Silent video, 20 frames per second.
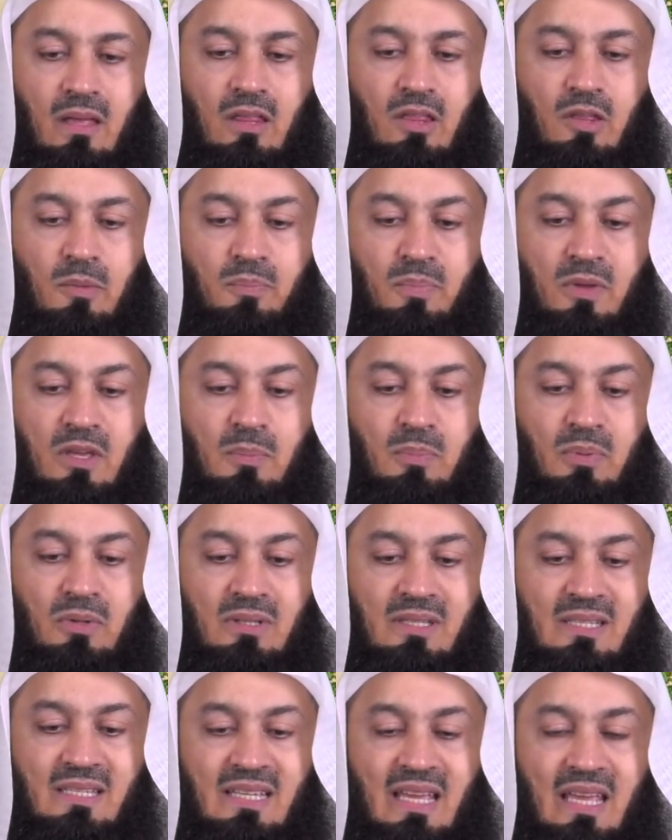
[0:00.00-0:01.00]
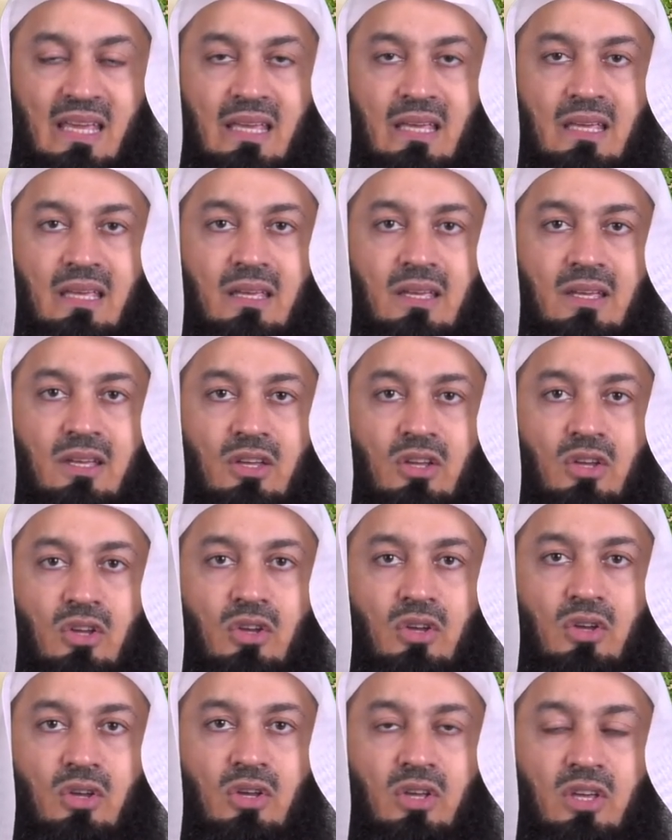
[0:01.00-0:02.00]
the people say
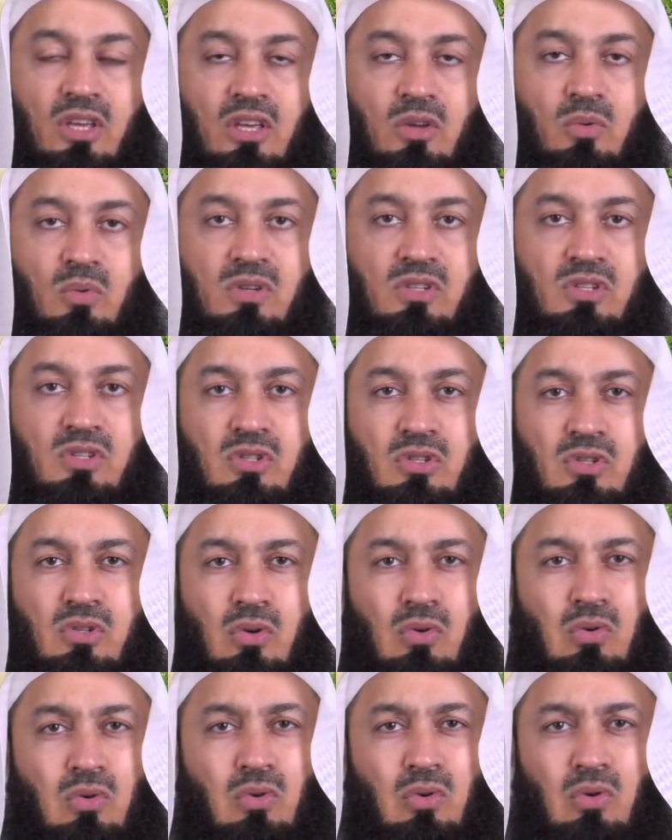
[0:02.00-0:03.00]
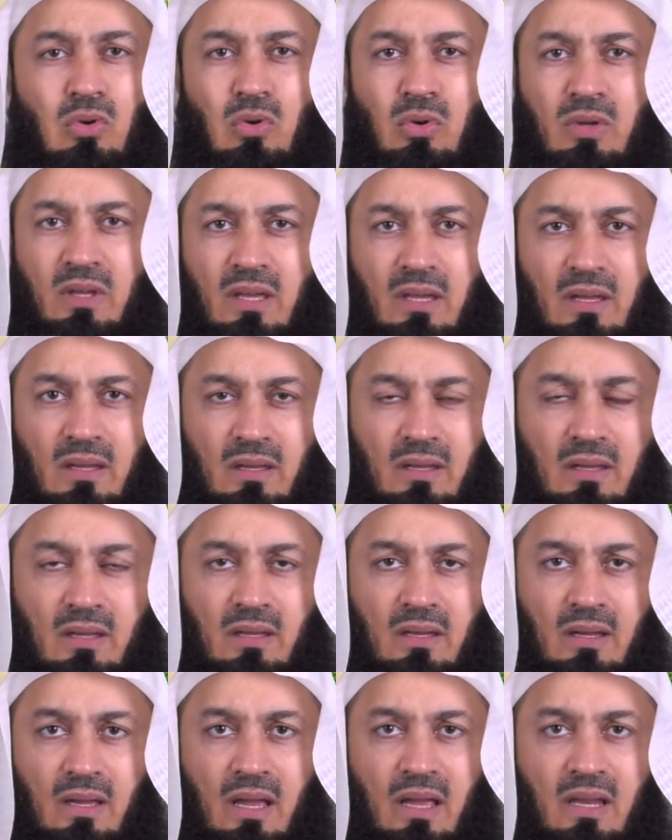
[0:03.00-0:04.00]
he was so good looking
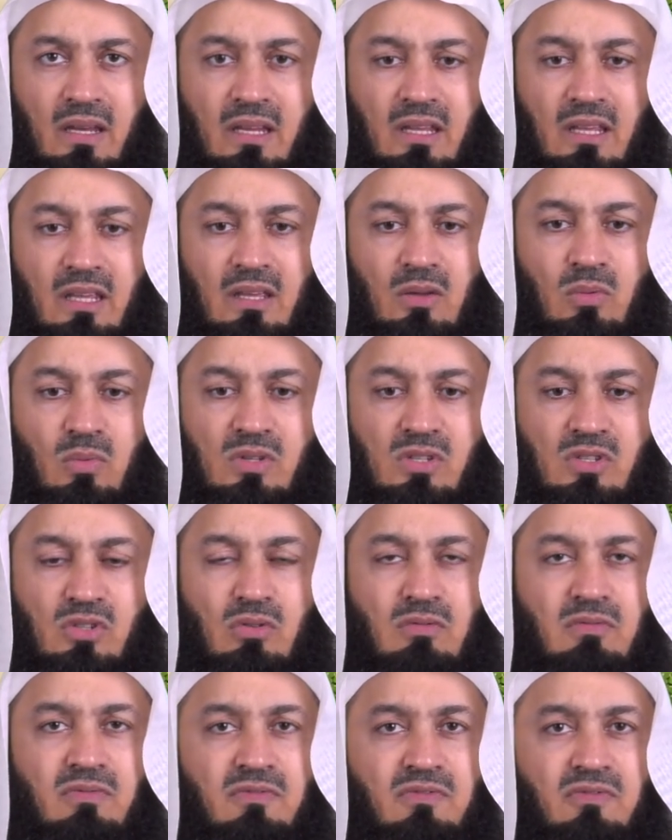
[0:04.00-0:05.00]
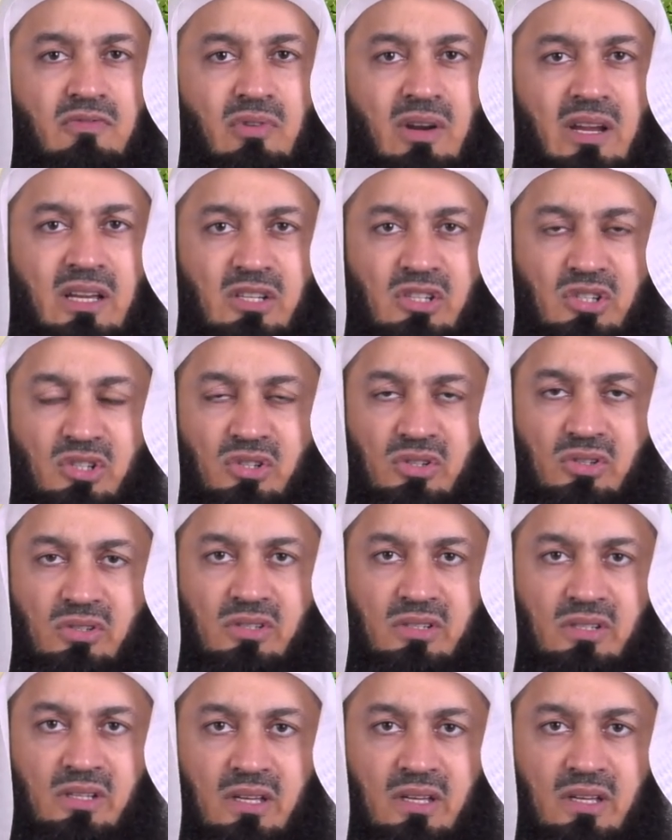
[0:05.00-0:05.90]
and he was so fresh.